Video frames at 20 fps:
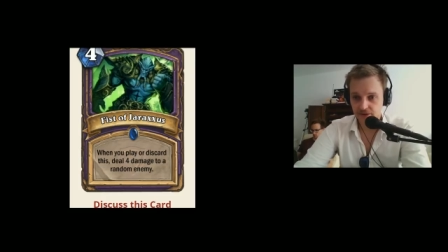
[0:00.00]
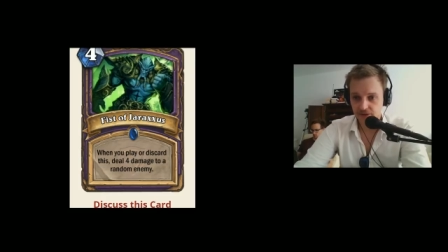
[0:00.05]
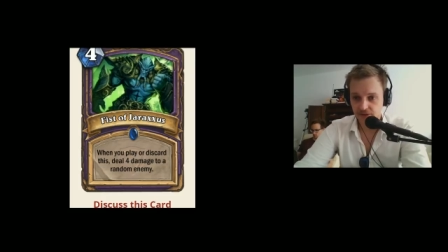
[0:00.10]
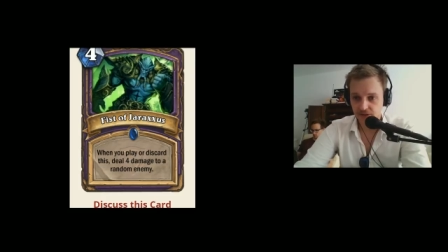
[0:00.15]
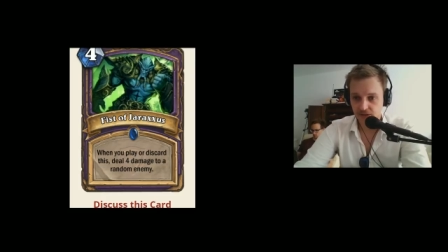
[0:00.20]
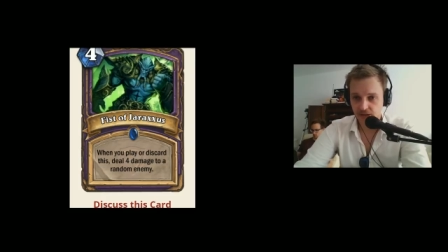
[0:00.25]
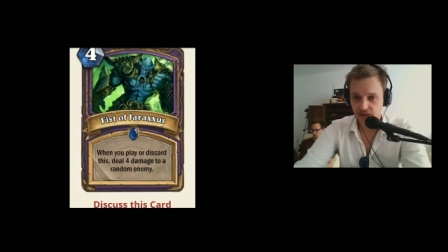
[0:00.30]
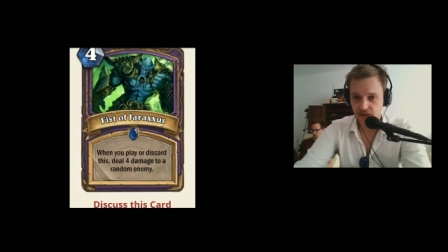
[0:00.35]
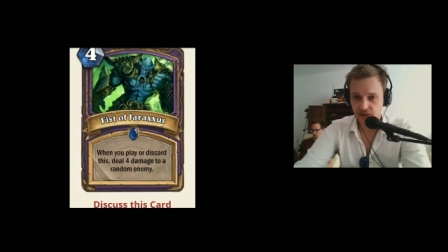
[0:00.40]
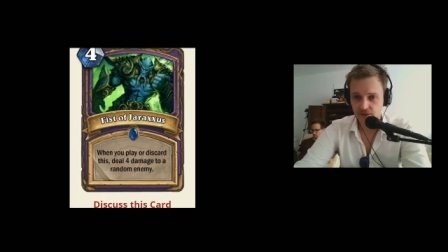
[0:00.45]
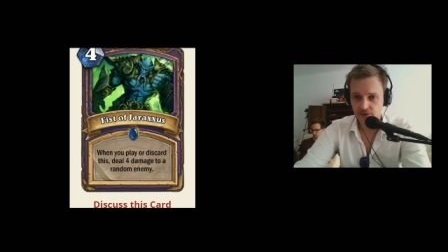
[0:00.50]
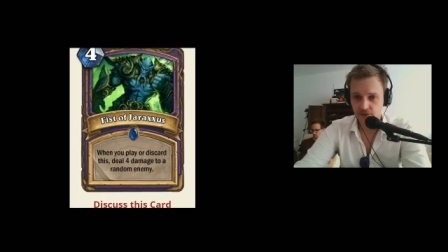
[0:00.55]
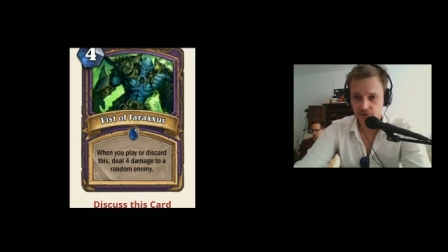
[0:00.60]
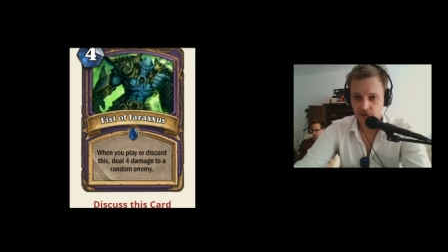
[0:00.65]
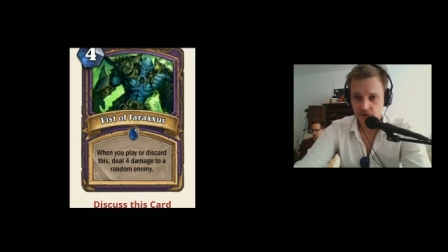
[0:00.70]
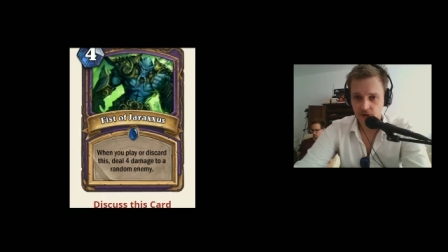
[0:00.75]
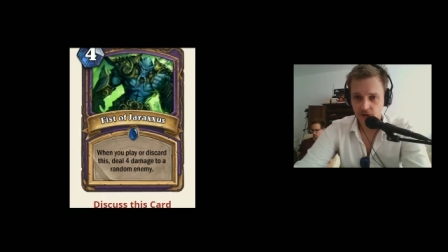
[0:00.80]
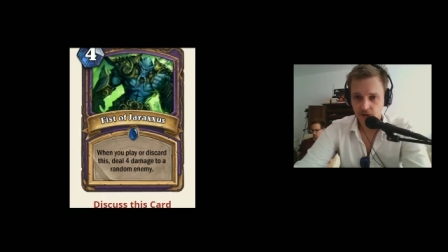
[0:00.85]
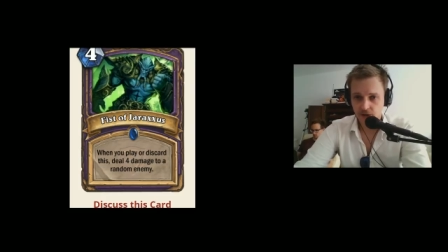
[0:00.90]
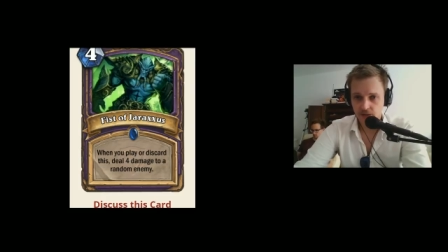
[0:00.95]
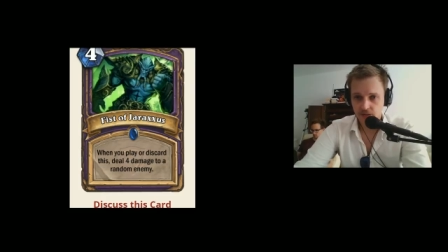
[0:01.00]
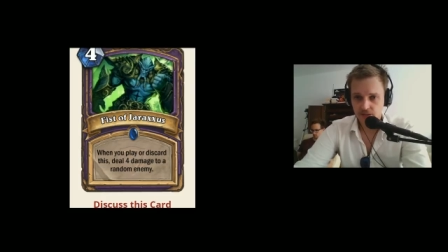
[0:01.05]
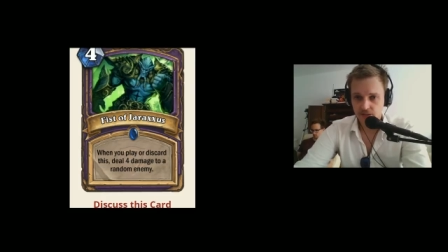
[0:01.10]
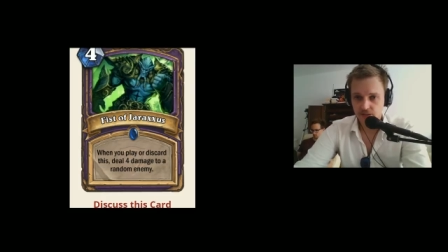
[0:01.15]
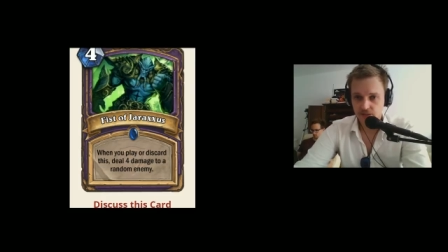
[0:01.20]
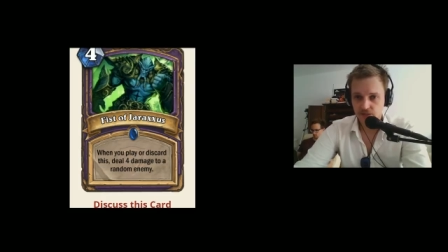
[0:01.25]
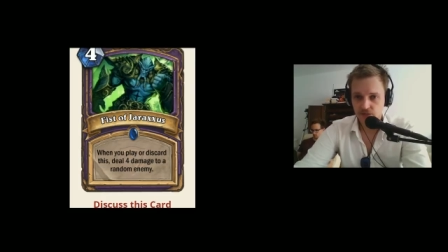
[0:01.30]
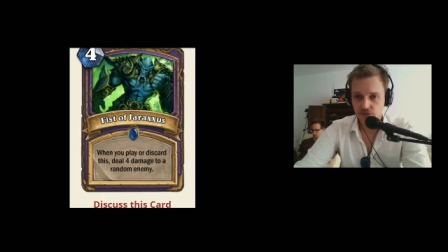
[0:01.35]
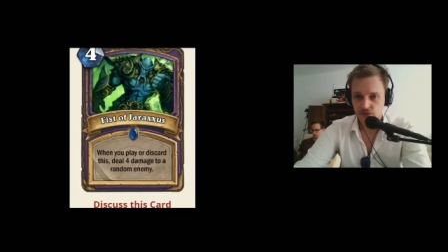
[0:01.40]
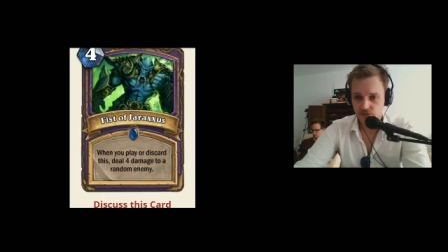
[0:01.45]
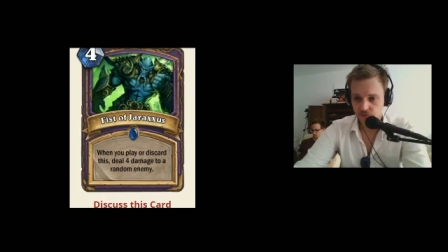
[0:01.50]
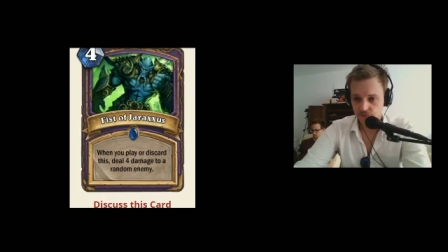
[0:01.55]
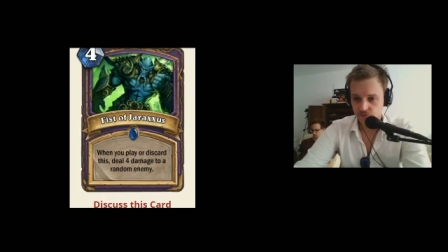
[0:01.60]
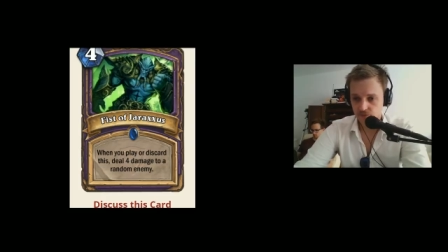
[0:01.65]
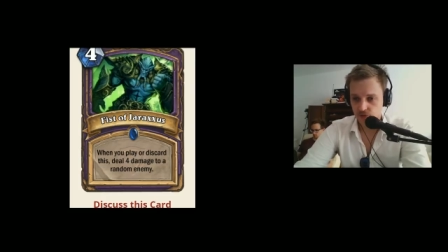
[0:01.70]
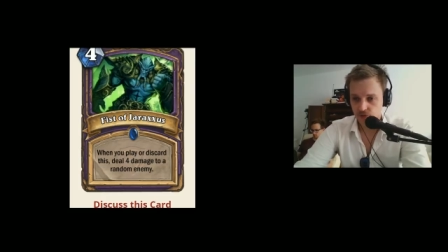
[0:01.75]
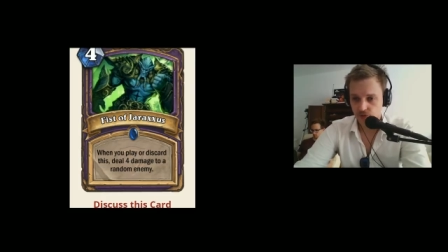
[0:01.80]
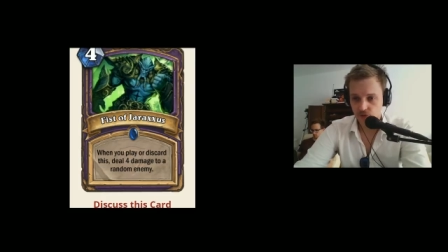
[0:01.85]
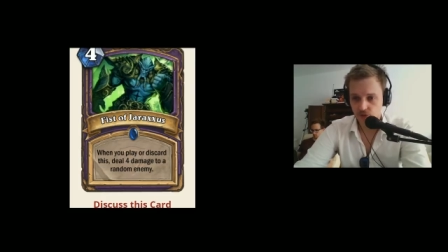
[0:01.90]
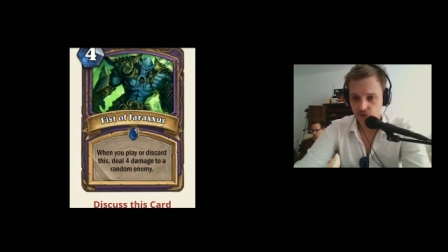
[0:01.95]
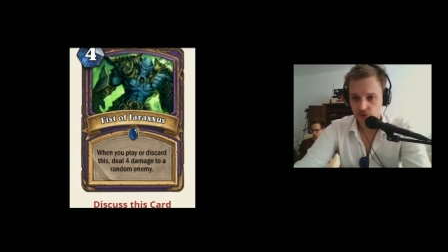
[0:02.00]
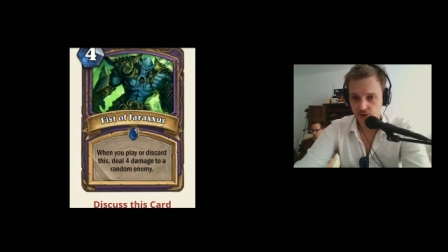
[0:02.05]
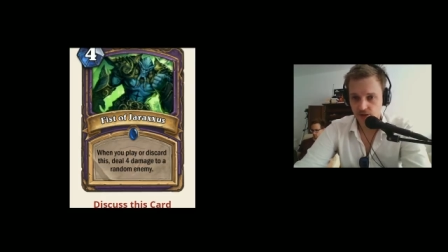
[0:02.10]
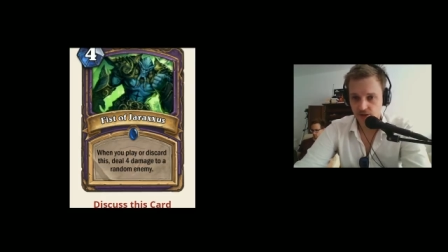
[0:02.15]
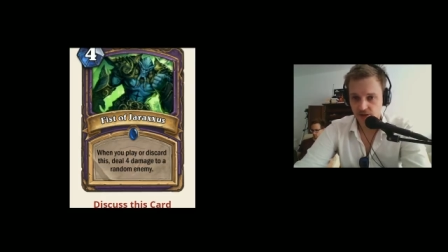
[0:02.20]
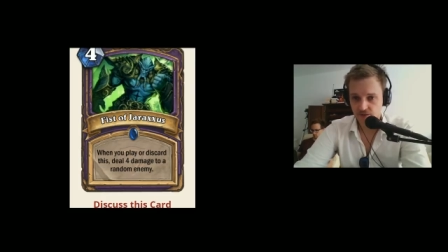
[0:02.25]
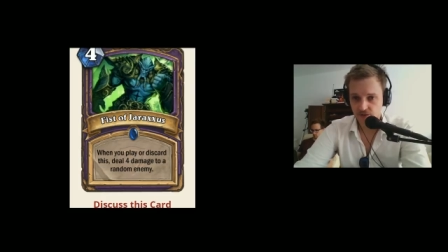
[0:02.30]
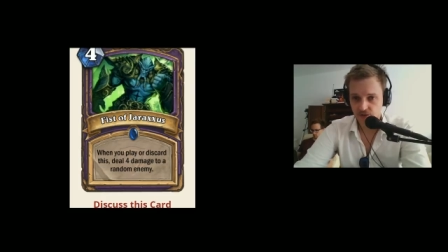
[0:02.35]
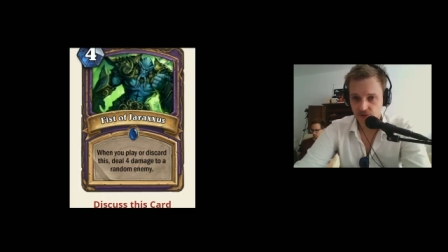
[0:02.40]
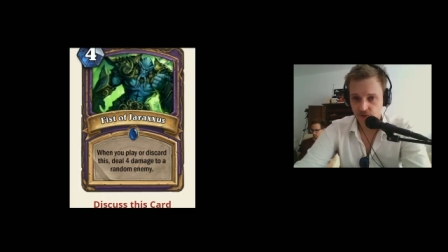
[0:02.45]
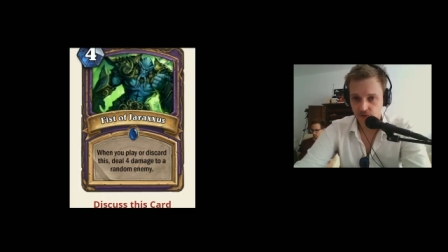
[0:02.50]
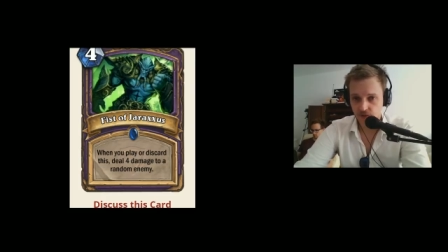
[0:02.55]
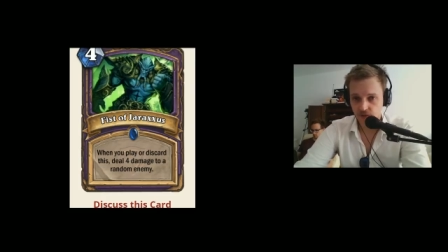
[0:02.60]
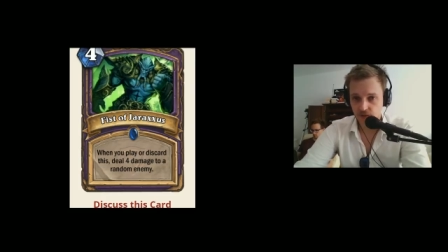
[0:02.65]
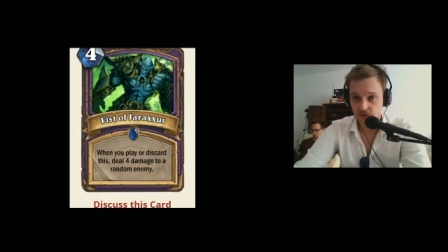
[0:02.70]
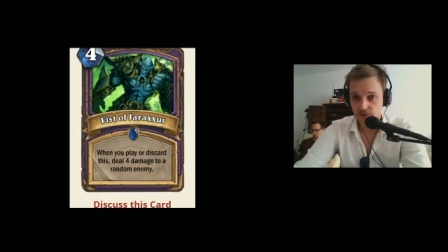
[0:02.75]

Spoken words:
I think aggro is just so good in Hearthstone.